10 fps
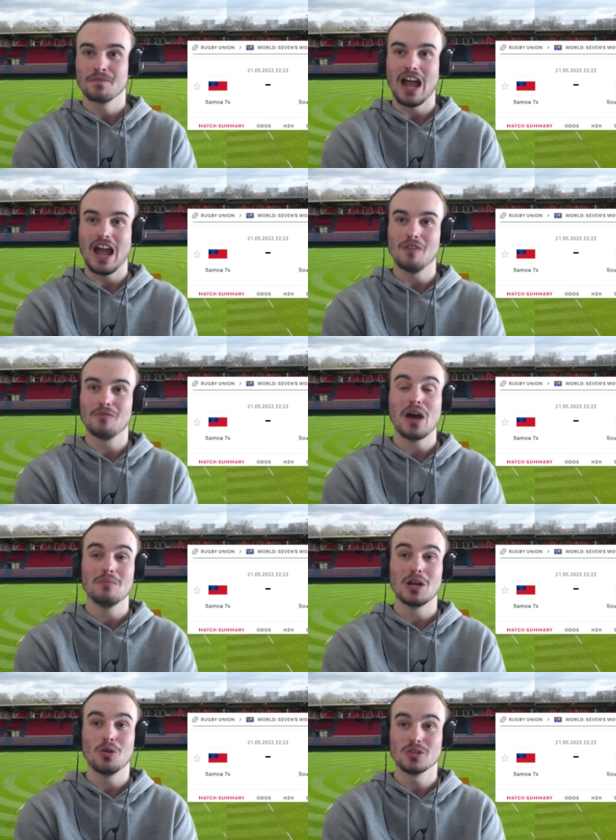
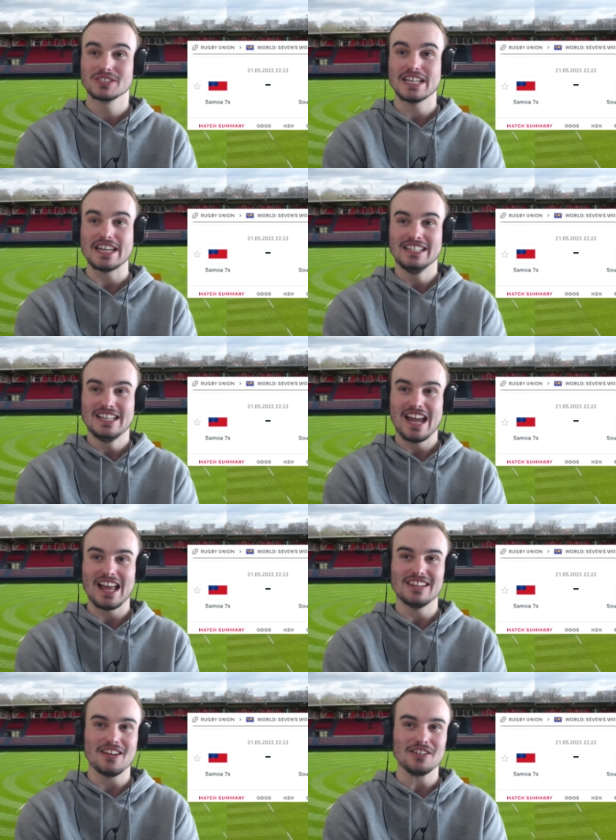Whaamalosi,
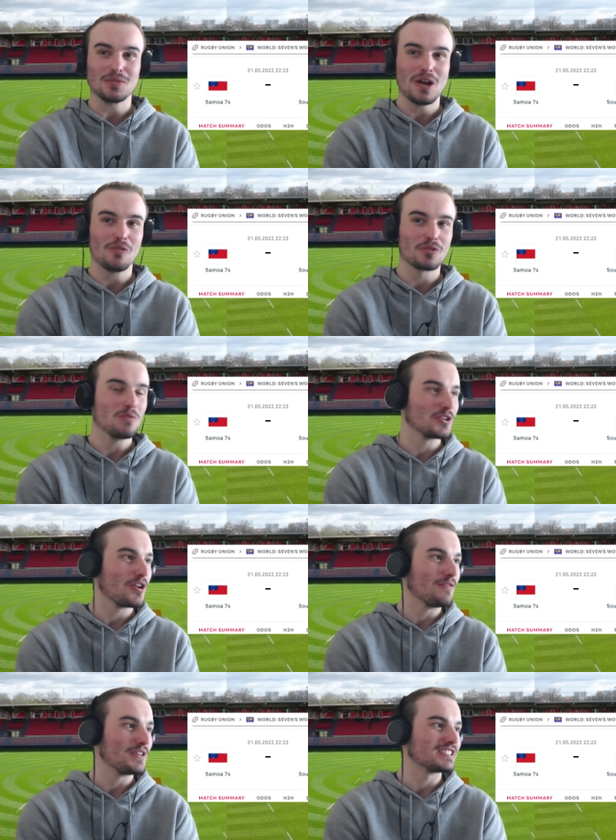and there as well from
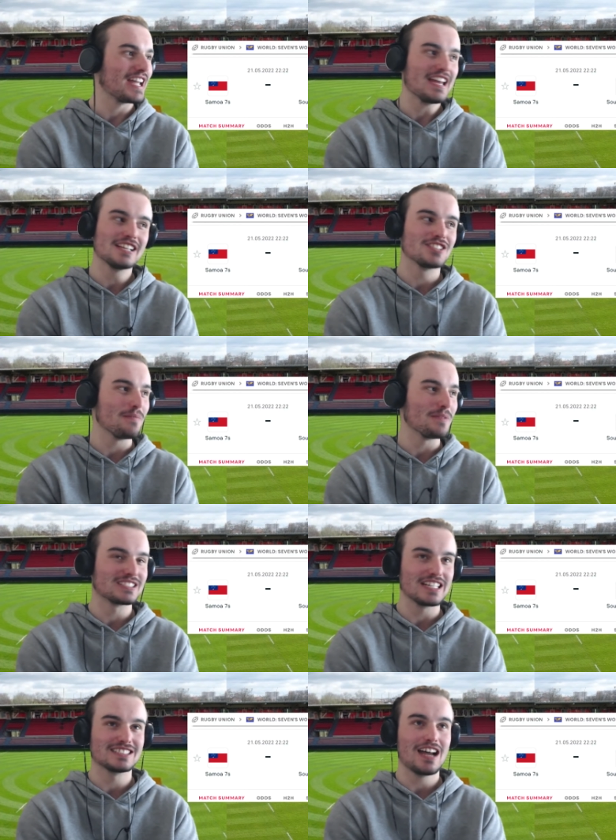Donovan's. He is hoping to
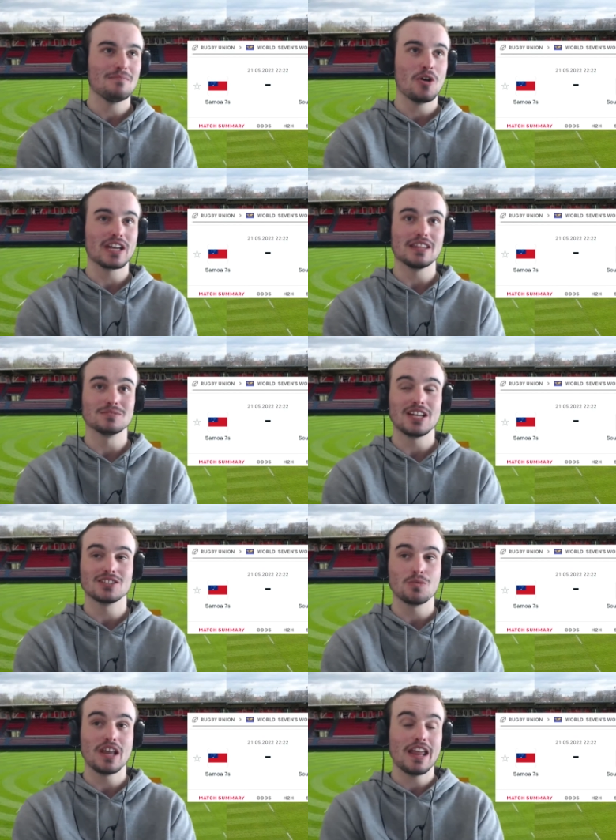see Samoa get themselves a
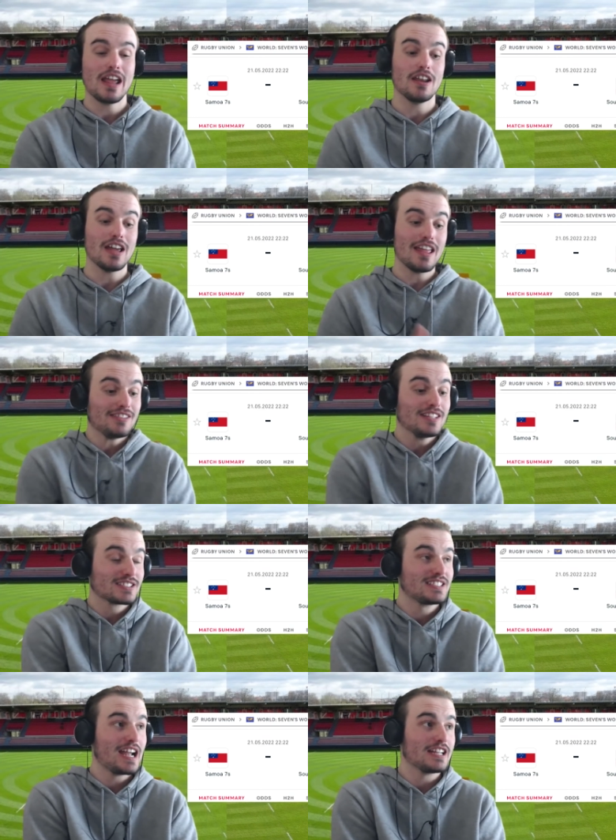win. And at this
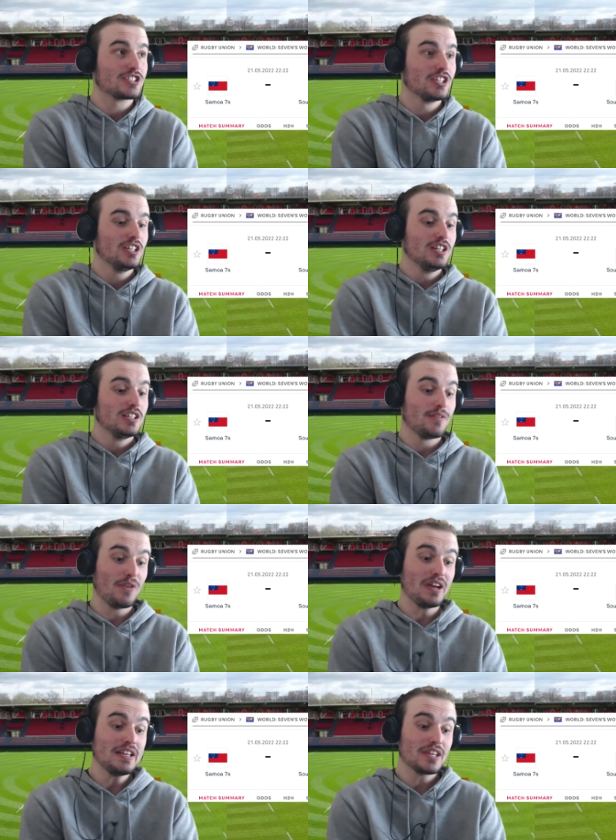stage, the
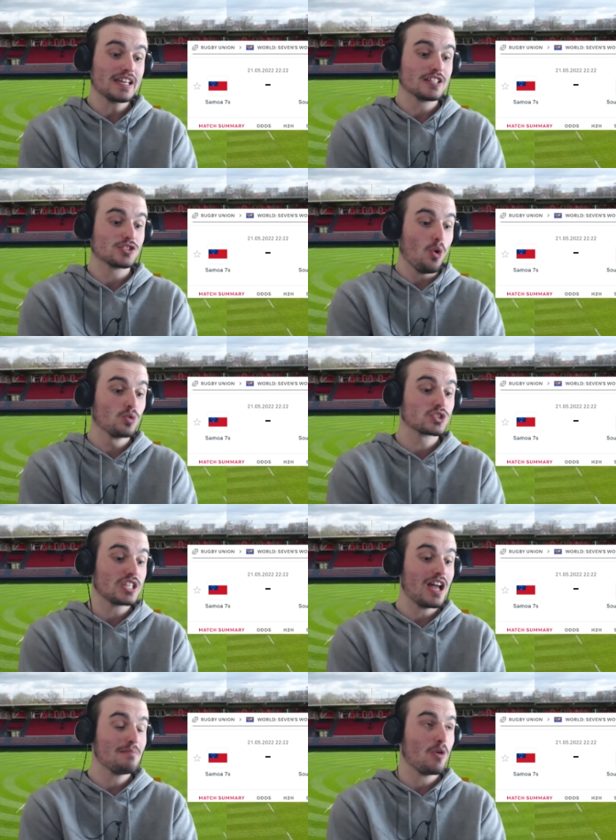funny thing is, all
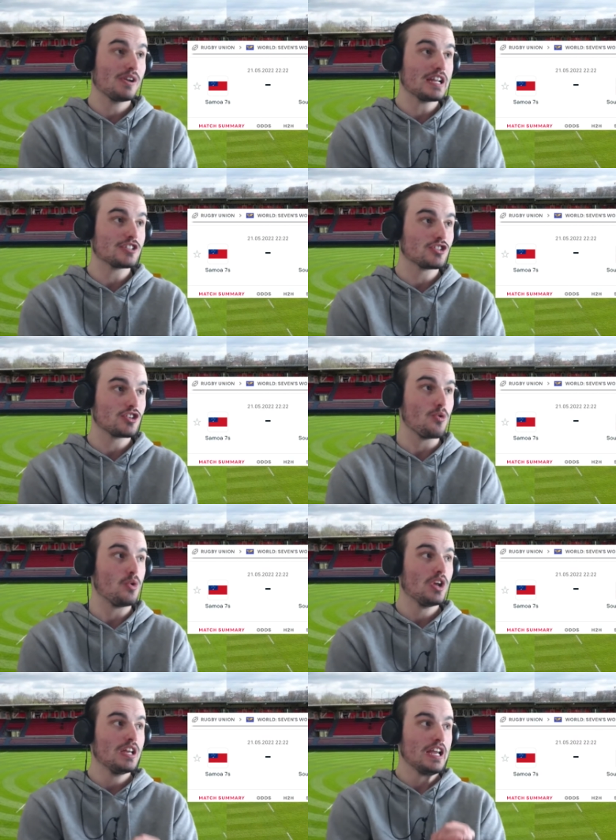Samoa need to do
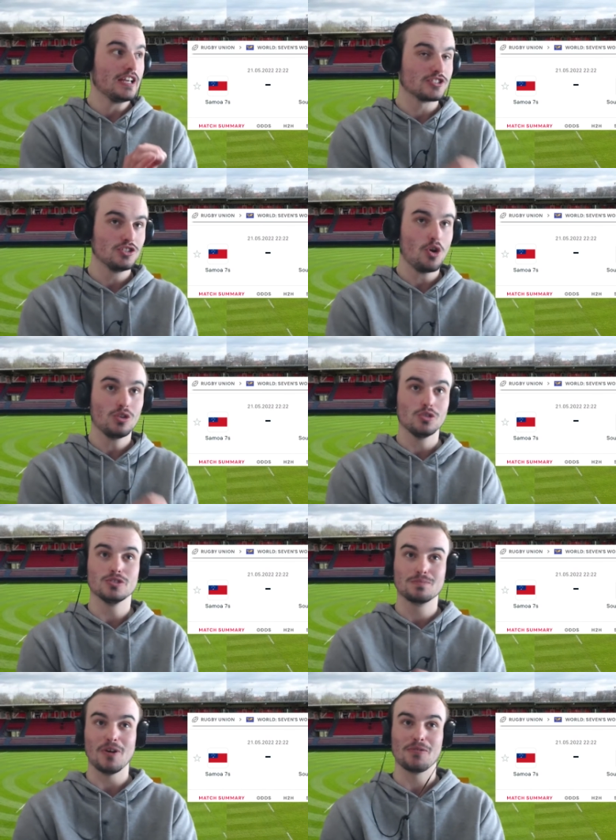is not lose
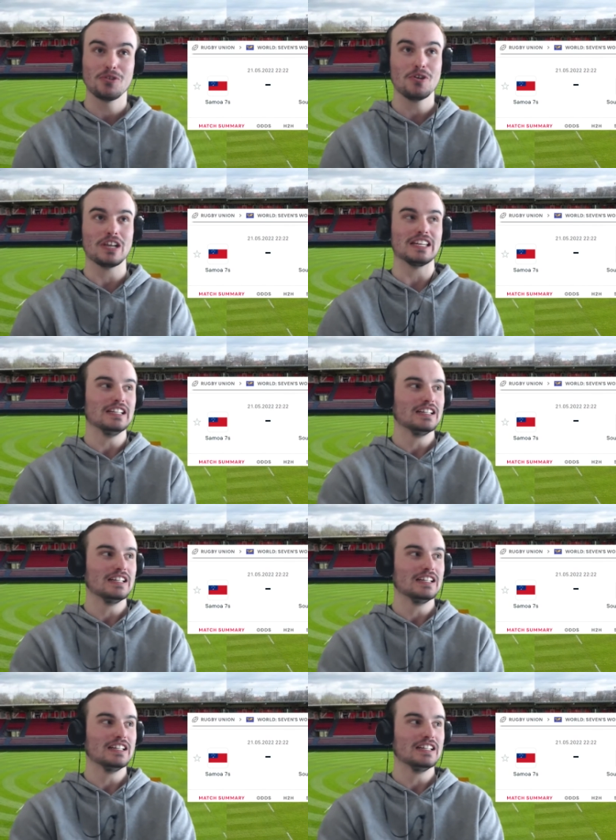by 30.